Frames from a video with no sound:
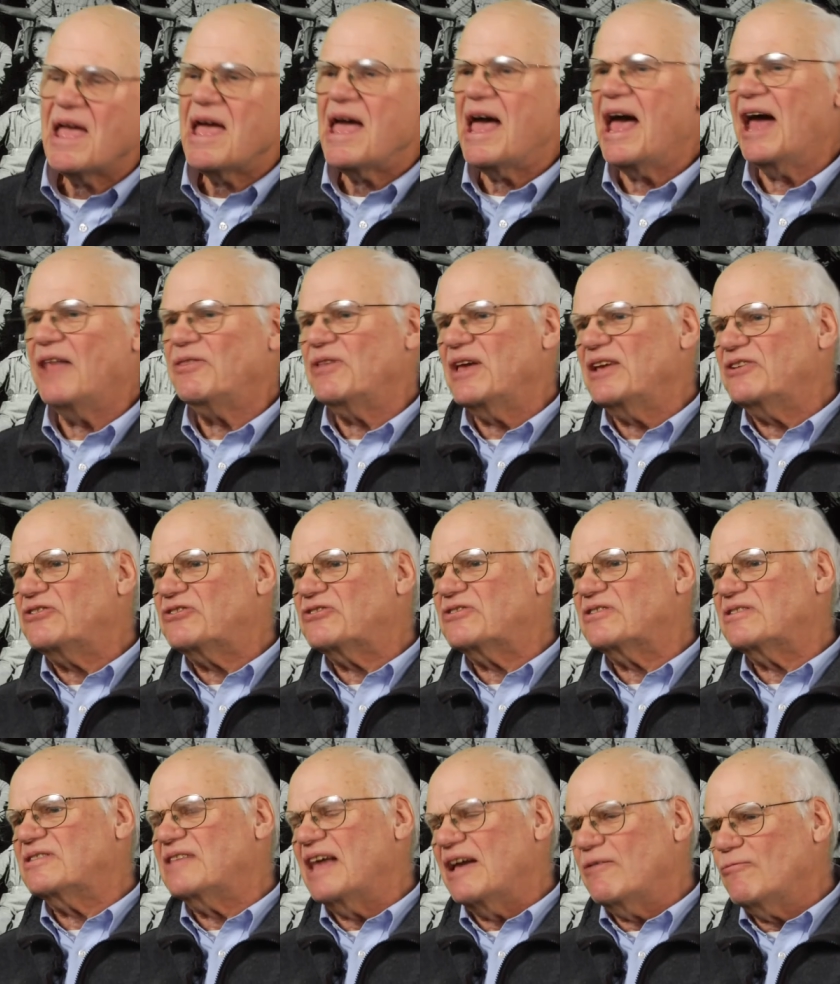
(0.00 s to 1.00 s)
And they,
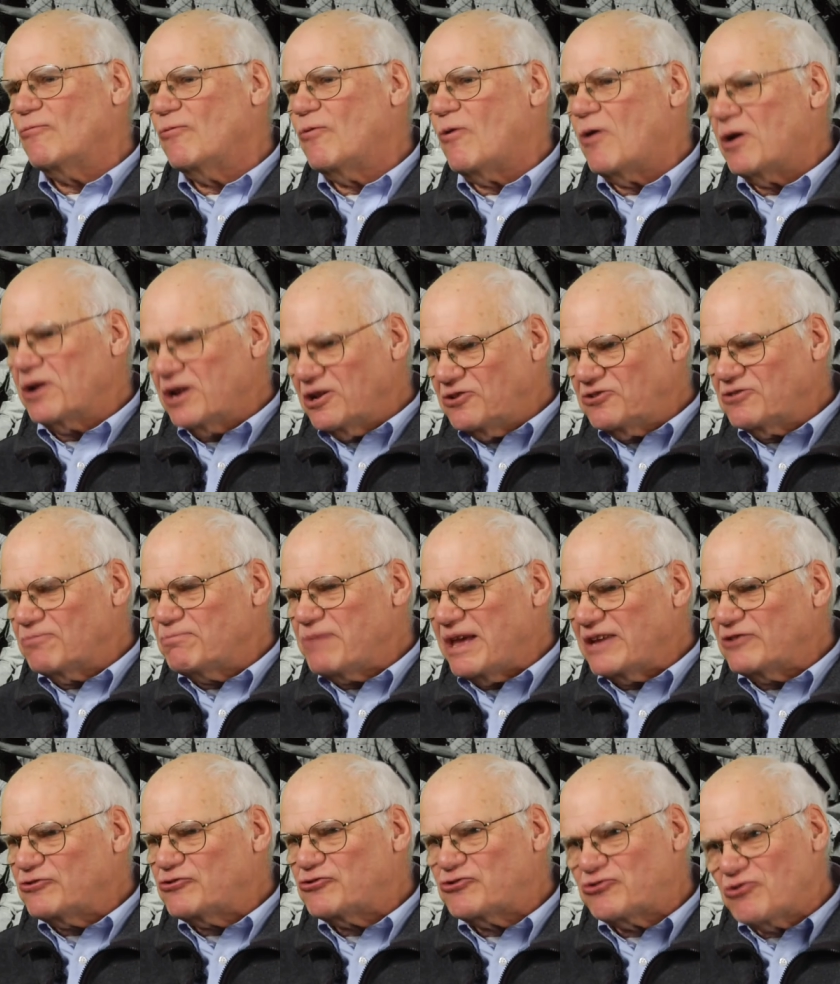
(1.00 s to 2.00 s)
they wanted to
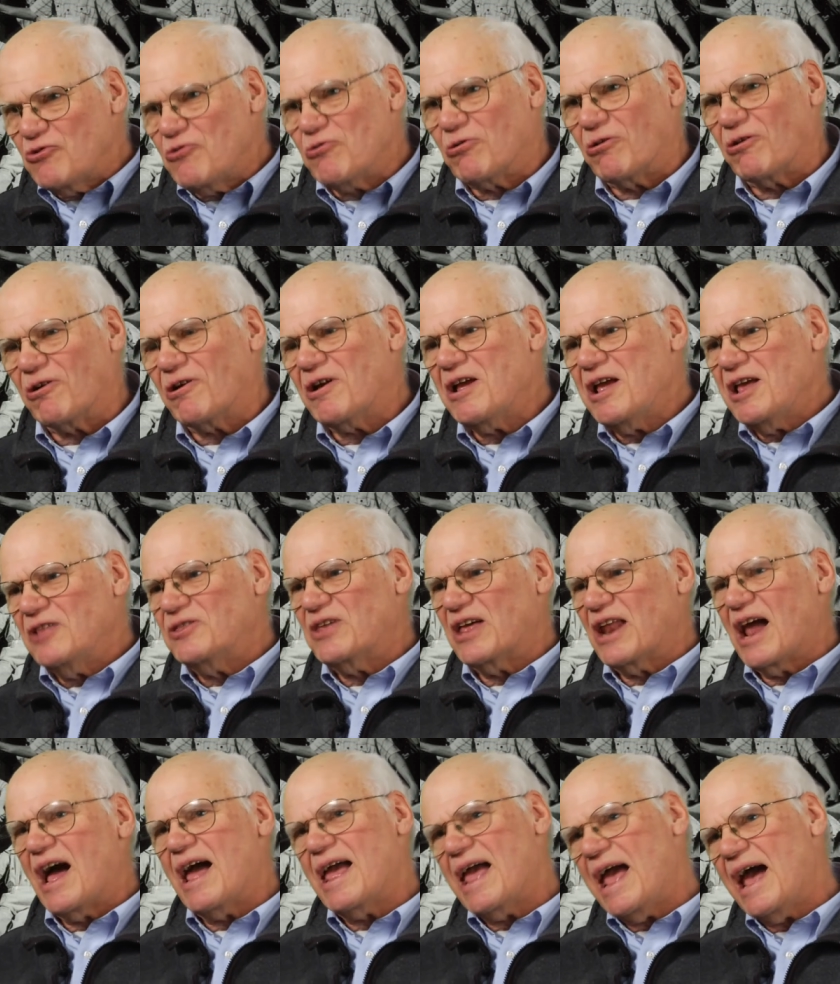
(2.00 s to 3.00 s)
make sure
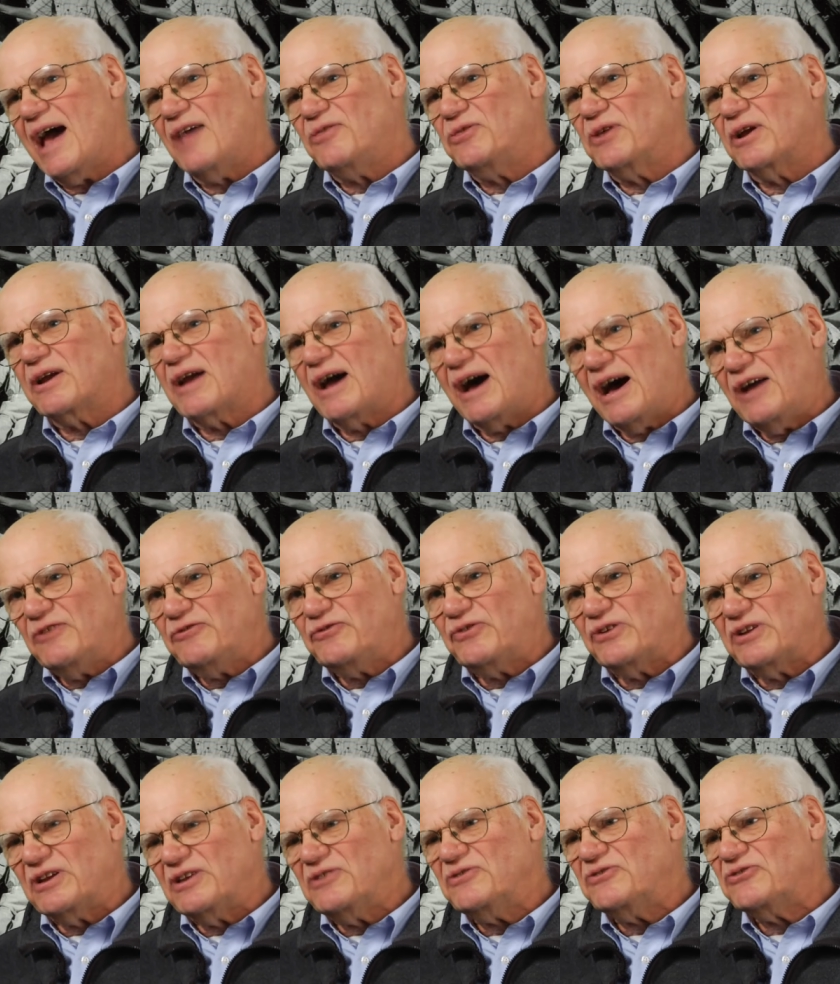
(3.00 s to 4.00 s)
that I had the
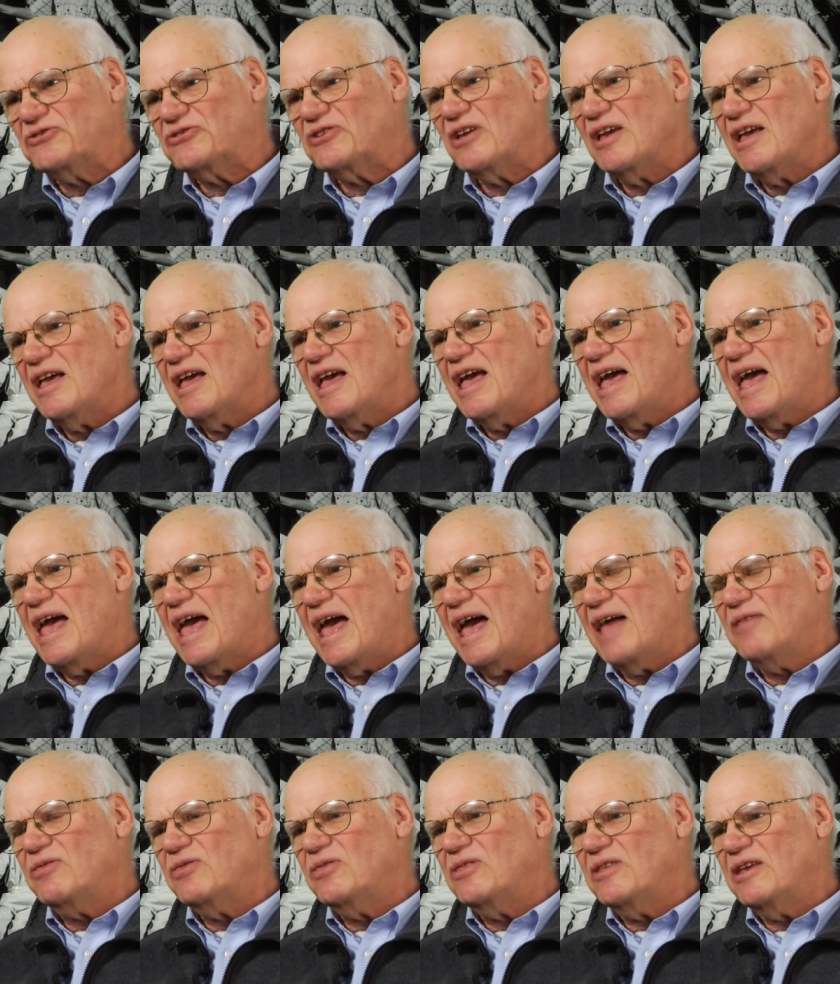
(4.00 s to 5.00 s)
confidence
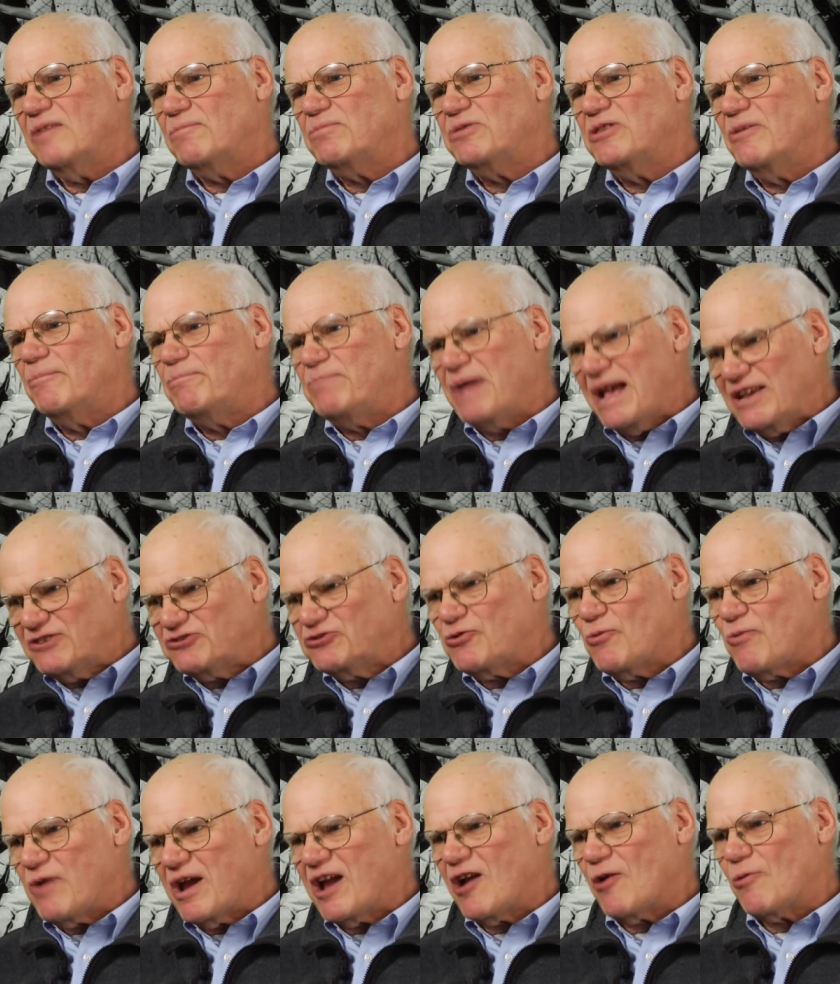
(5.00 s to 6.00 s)
and the, the best
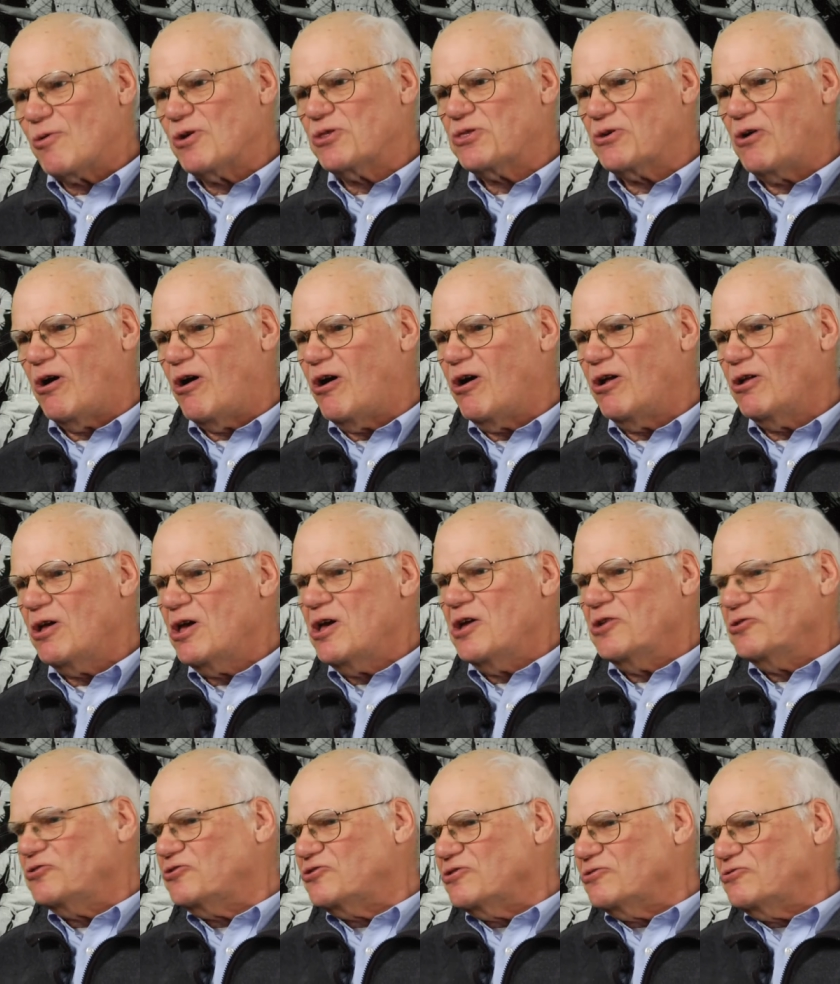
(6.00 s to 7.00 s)
wherewithal
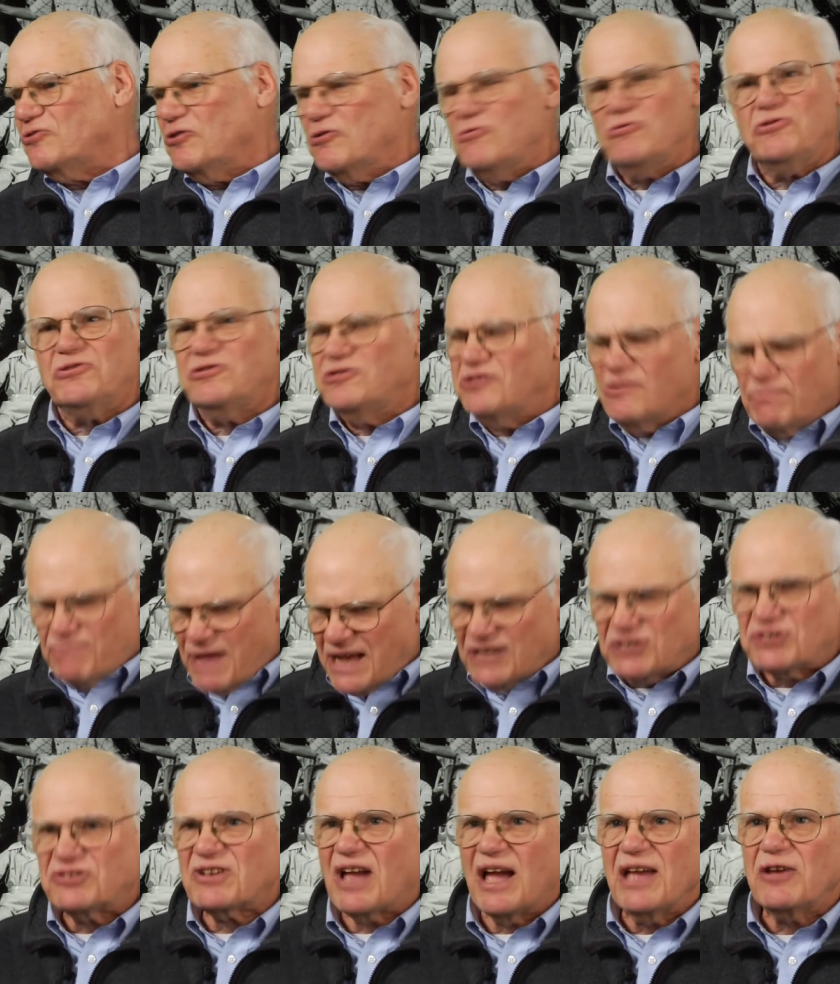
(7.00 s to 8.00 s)
to do the
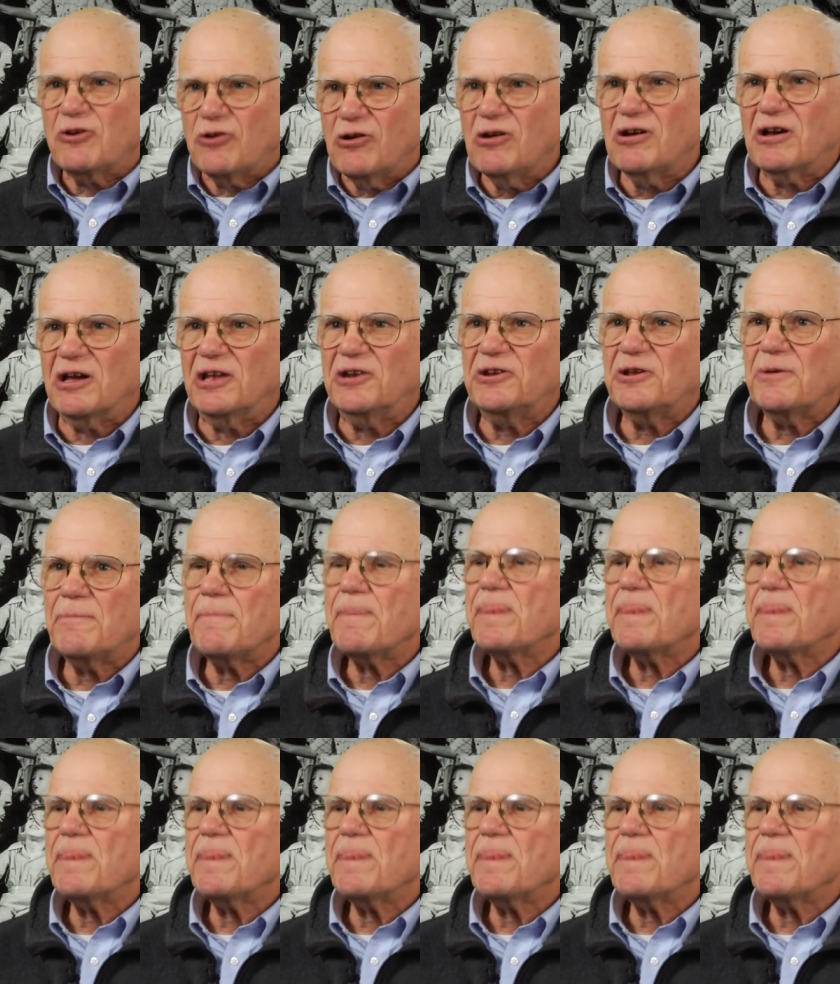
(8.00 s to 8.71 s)
best I could.